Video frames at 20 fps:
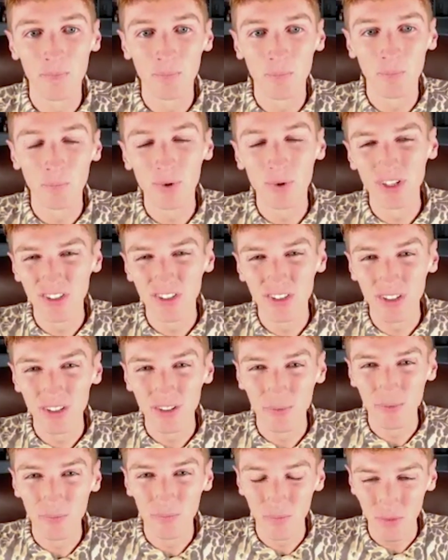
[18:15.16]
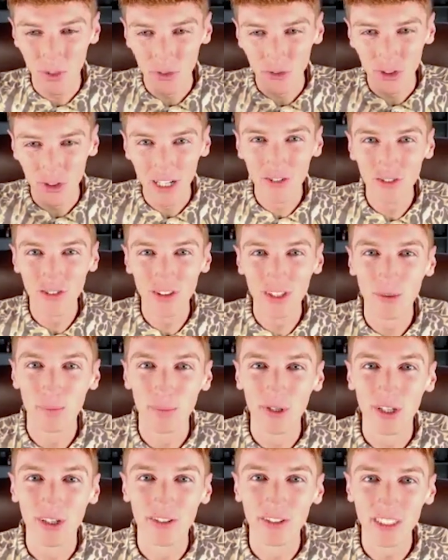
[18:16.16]
But to change the
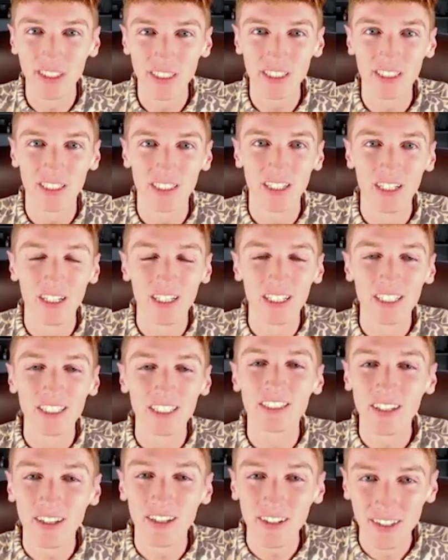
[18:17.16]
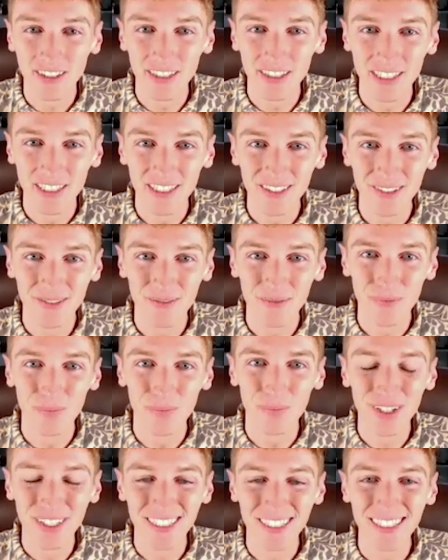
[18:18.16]
appearance subtly,
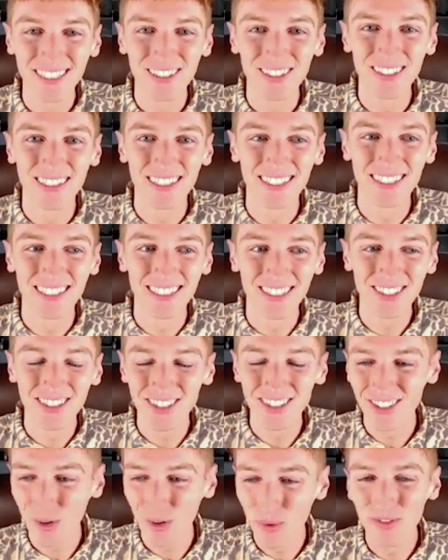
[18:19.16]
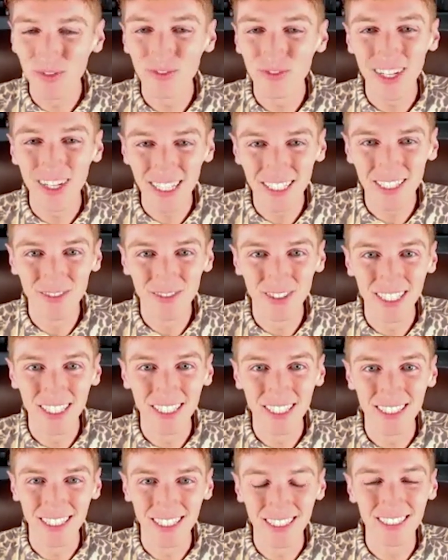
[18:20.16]
but so effectively
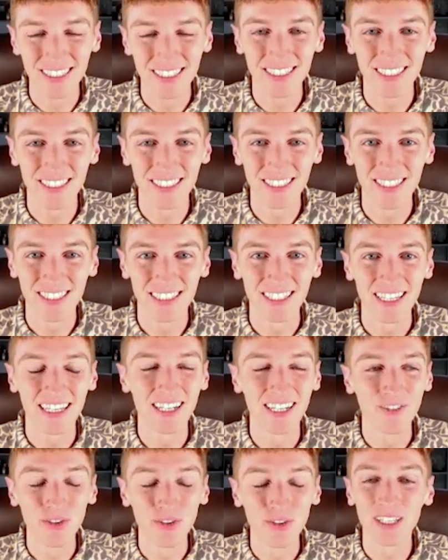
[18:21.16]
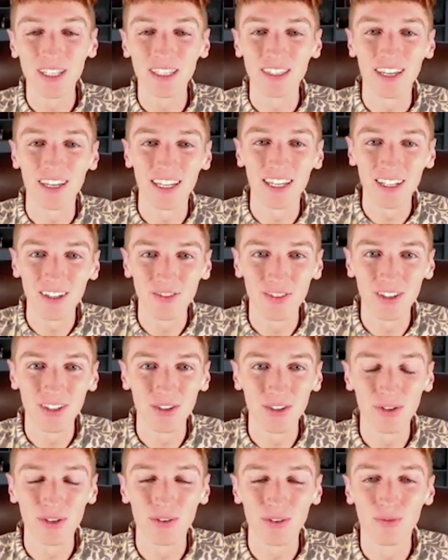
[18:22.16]
and consistently, and if you get the hang of it, you
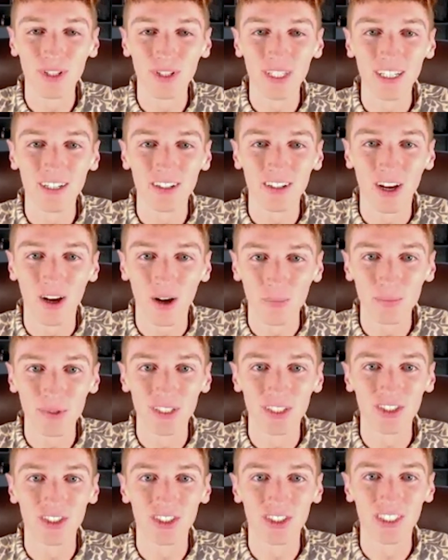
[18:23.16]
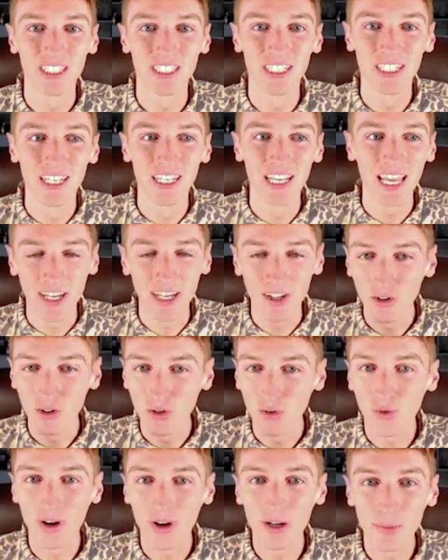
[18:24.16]
can really accomplish
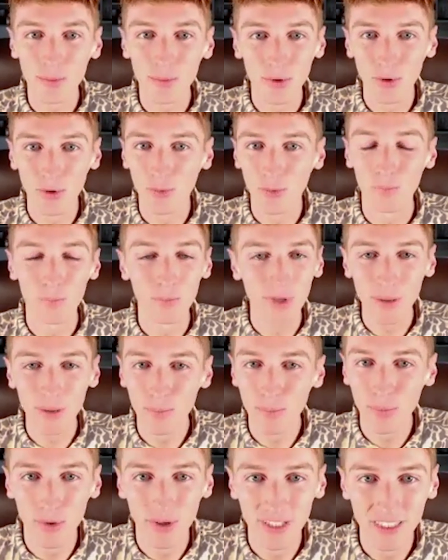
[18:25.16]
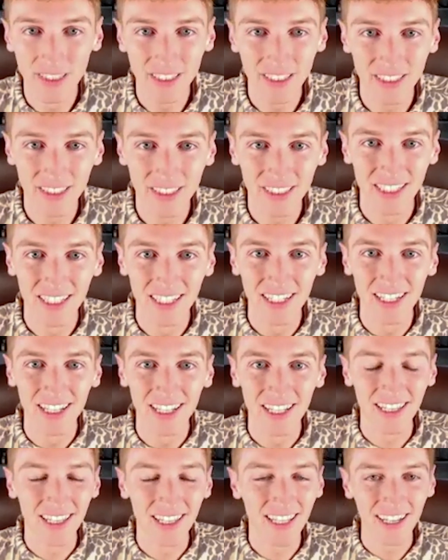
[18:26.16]
incredible meat points
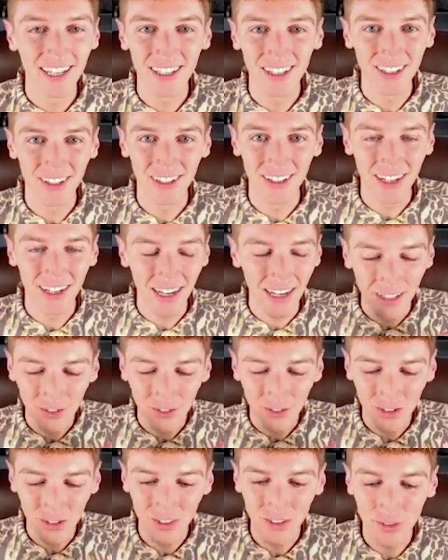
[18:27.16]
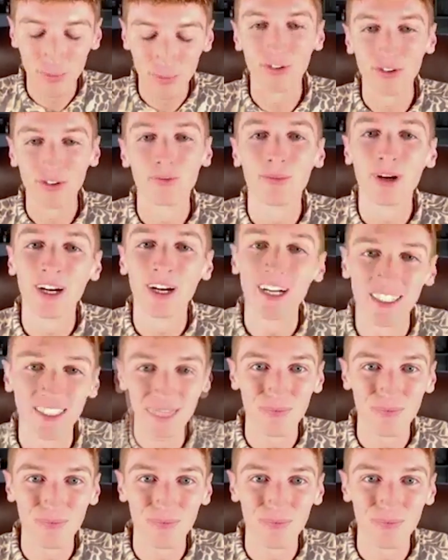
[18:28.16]
that just blow your mind.